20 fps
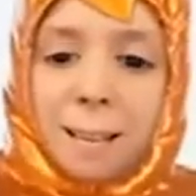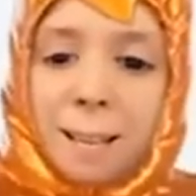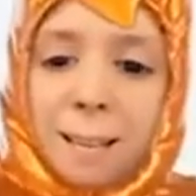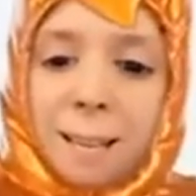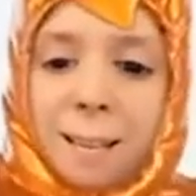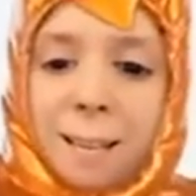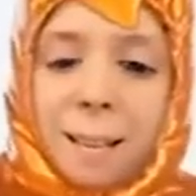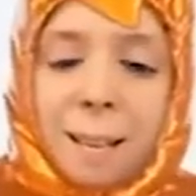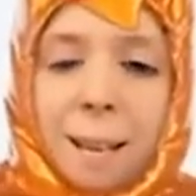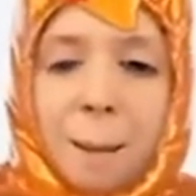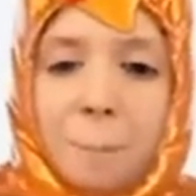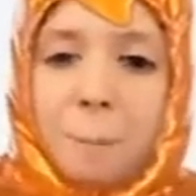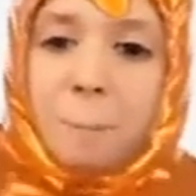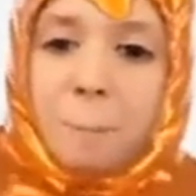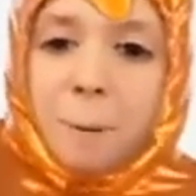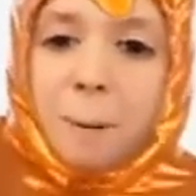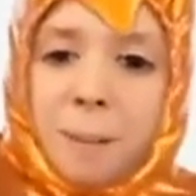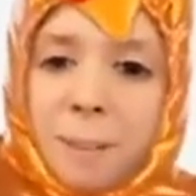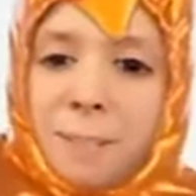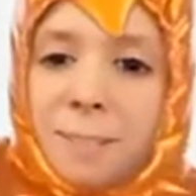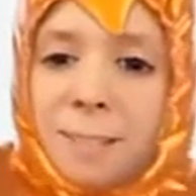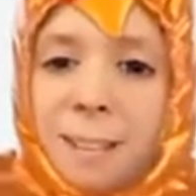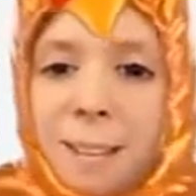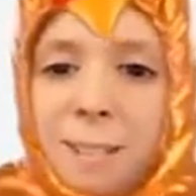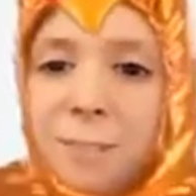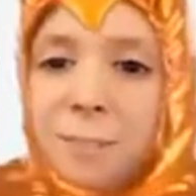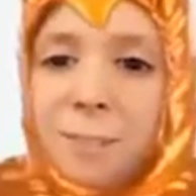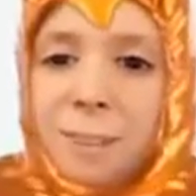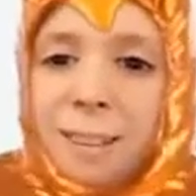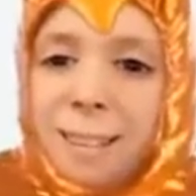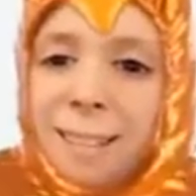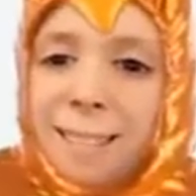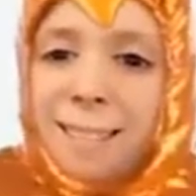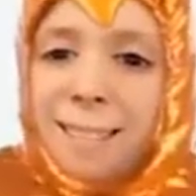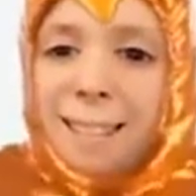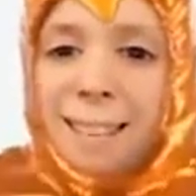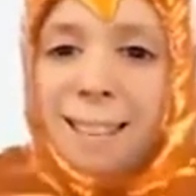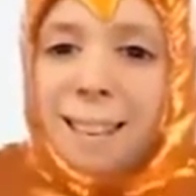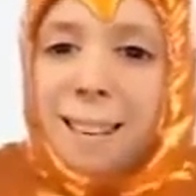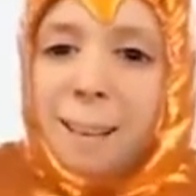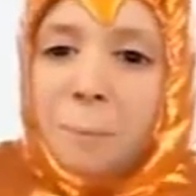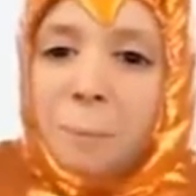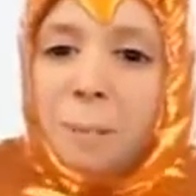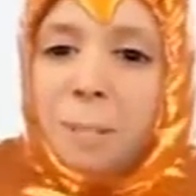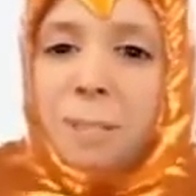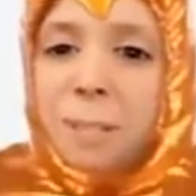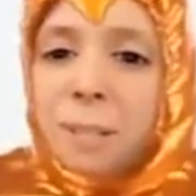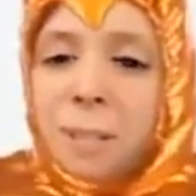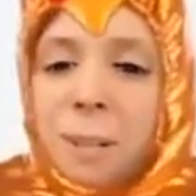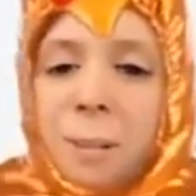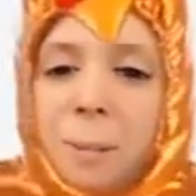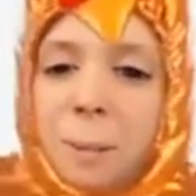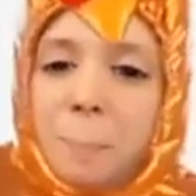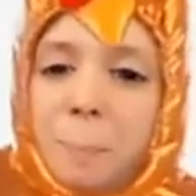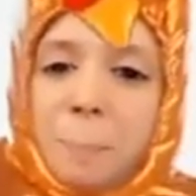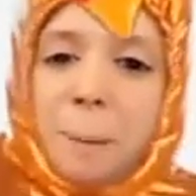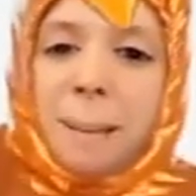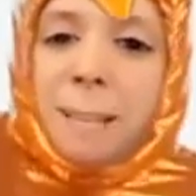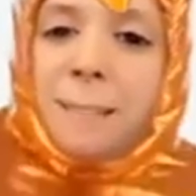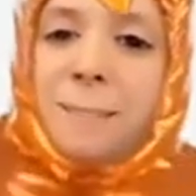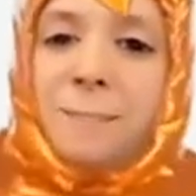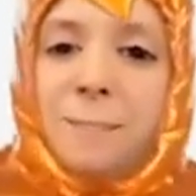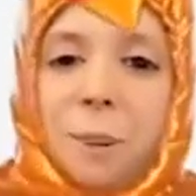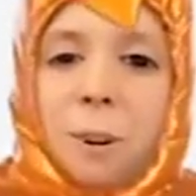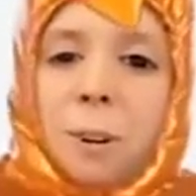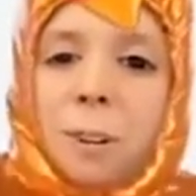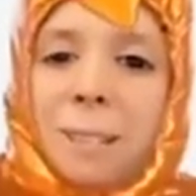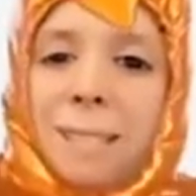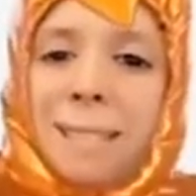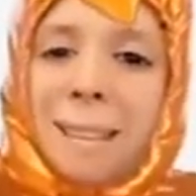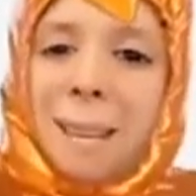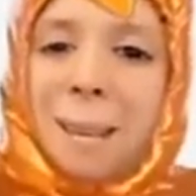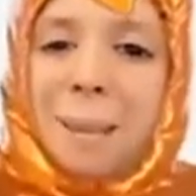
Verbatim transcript: Happy birthday, Tracy. Wishing you the best 40th